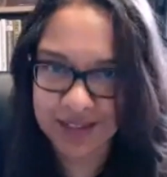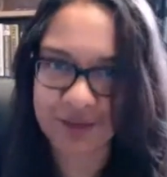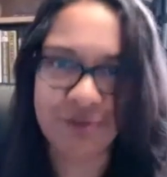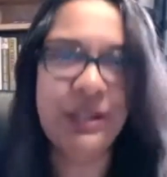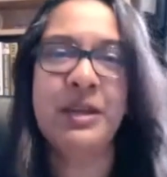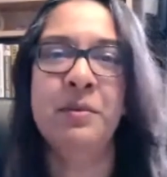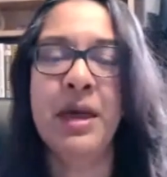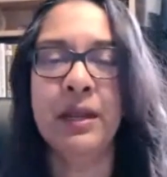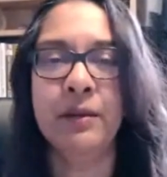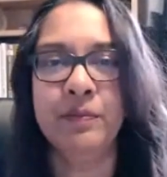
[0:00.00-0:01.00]

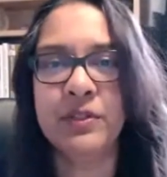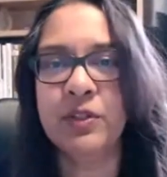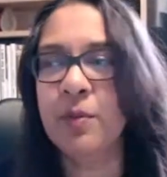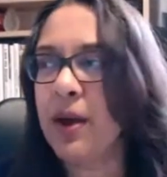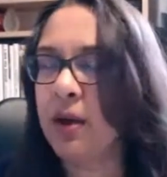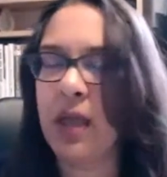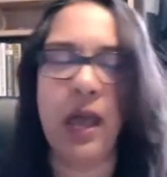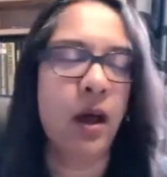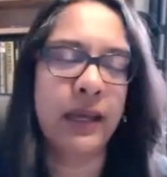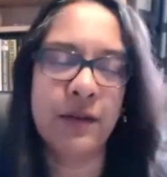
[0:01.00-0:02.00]
Recommit. It's not about, okay,
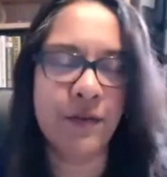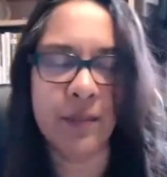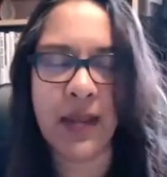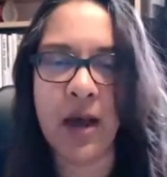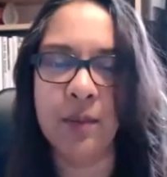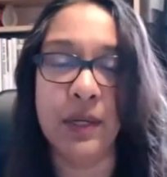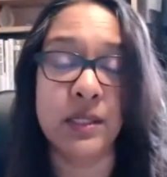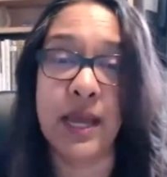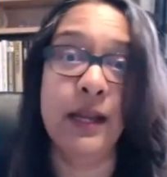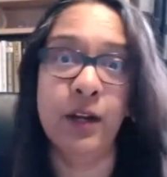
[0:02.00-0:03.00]
I give up now because
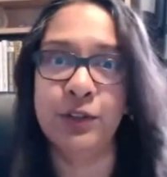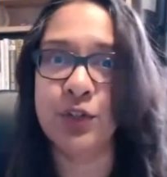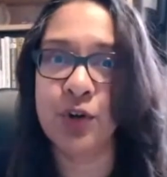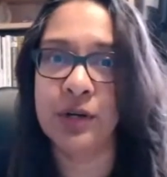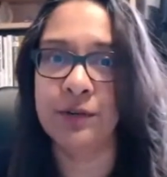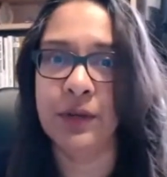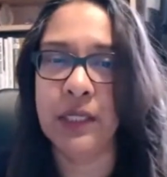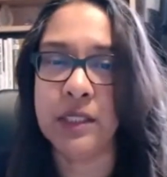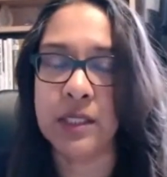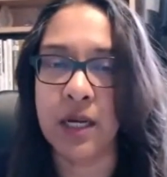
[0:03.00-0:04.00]
I ate loads of chocolate for
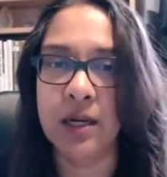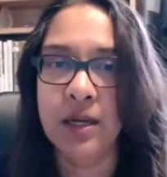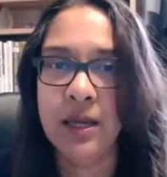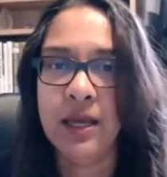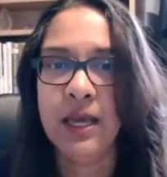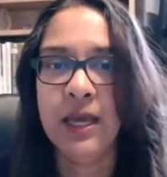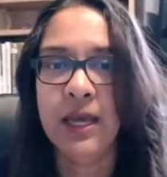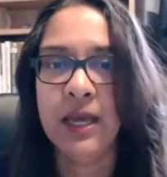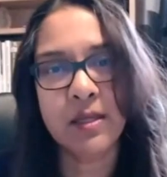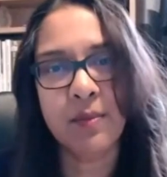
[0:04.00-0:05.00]
Easter
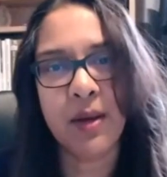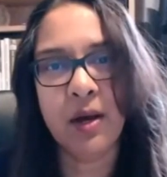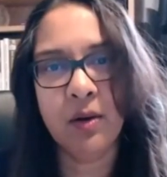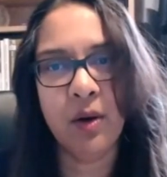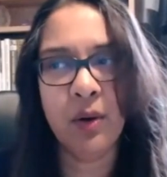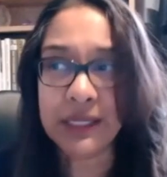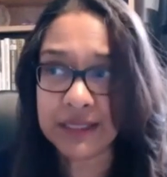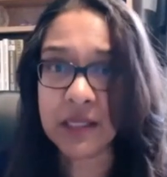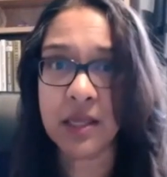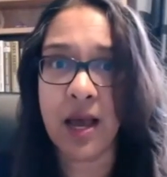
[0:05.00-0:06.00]
it's about, oh, I
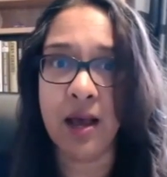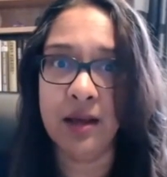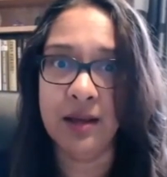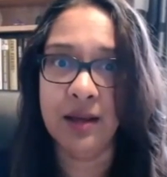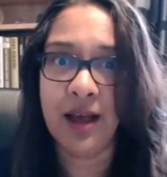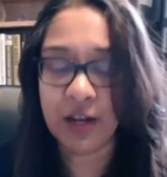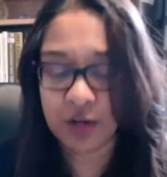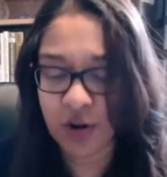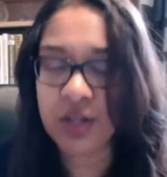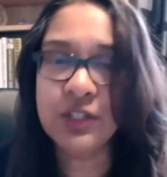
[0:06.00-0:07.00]
did that. I
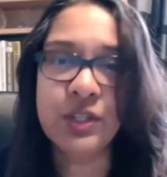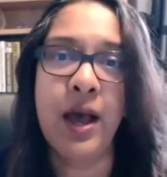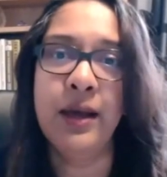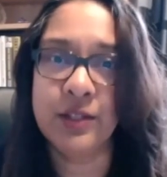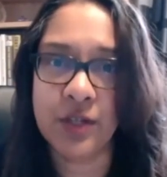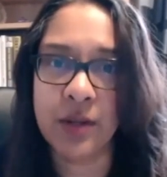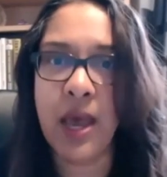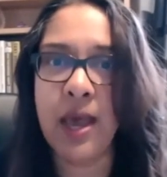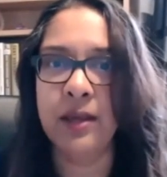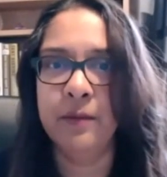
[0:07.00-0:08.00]
acknowledge that. It's
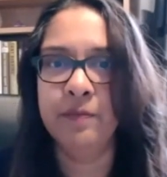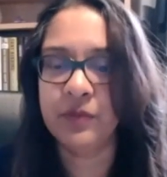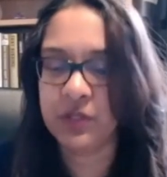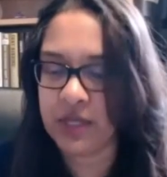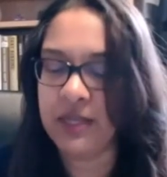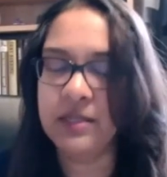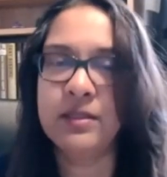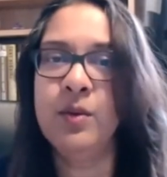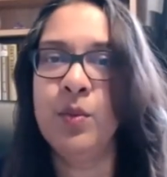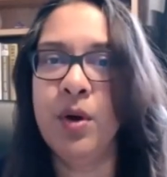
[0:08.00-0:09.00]
okay. Today is
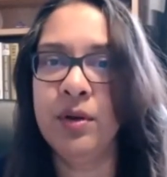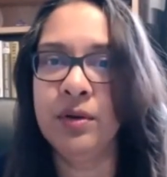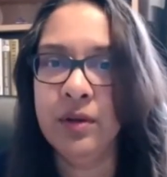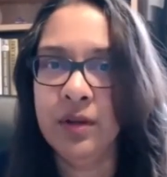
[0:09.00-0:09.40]
day one.